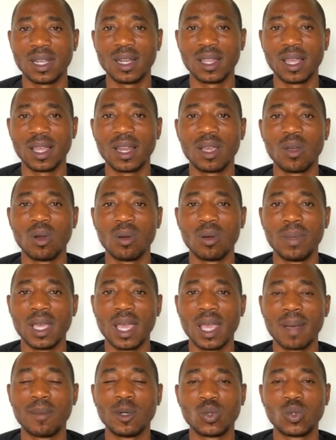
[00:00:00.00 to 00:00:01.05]
and then he will be
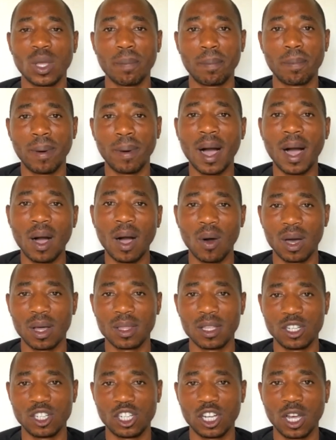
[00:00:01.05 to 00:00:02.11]
able to empower
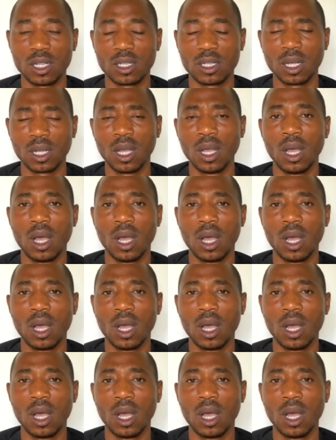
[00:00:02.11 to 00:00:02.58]
the church